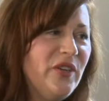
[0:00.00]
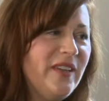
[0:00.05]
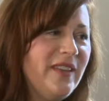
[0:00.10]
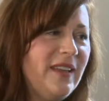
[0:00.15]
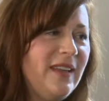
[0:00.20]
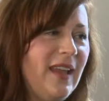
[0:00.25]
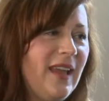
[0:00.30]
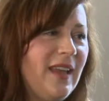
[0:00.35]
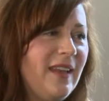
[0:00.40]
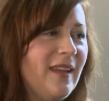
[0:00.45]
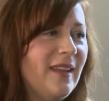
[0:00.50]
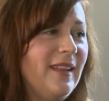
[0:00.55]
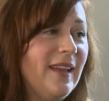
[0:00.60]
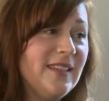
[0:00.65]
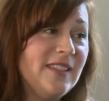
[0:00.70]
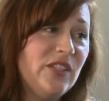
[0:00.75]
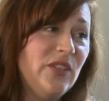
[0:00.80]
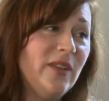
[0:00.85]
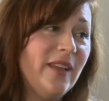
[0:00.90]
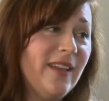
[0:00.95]
at the end,
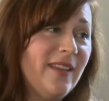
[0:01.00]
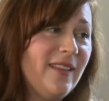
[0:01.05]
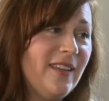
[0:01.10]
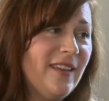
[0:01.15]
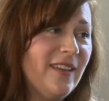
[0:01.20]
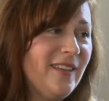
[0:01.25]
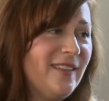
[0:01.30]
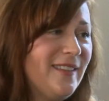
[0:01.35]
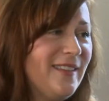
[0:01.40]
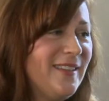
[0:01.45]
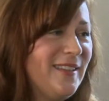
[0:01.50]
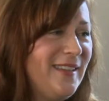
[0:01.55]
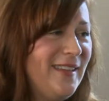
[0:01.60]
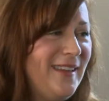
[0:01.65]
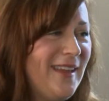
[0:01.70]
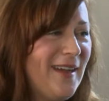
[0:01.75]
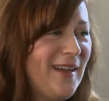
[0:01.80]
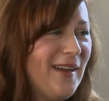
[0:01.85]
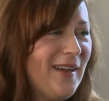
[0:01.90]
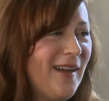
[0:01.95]
unless you like
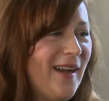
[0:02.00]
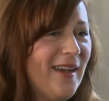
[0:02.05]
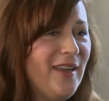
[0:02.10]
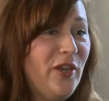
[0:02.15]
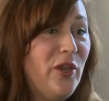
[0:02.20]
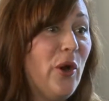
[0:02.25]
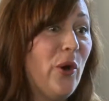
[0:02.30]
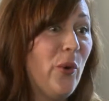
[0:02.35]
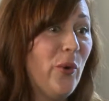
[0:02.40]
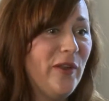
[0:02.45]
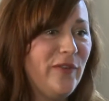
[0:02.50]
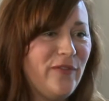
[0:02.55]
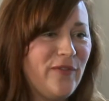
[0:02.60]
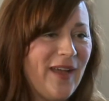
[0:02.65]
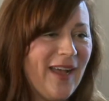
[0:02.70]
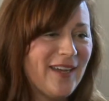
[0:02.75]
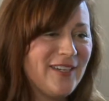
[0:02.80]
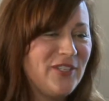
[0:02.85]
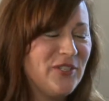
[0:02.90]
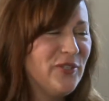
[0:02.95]
the unknown
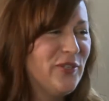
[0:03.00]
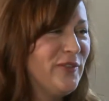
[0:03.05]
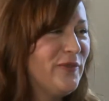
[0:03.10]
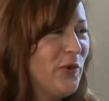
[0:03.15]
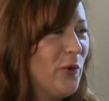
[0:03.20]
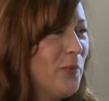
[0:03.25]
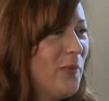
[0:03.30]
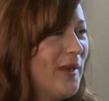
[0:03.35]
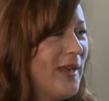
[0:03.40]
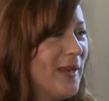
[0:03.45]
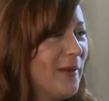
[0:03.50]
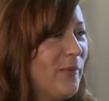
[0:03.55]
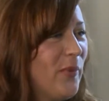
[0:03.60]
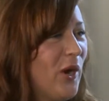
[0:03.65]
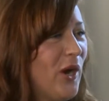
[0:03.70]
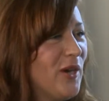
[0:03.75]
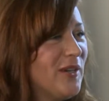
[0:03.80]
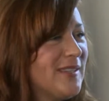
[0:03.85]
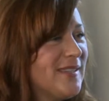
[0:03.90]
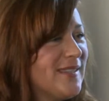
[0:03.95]
factor of opening a
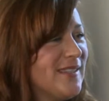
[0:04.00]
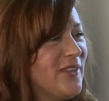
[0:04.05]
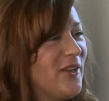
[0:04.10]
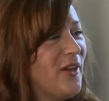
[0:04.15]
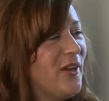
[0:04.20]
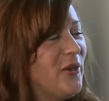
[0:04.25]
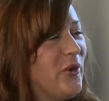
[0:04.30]
box and not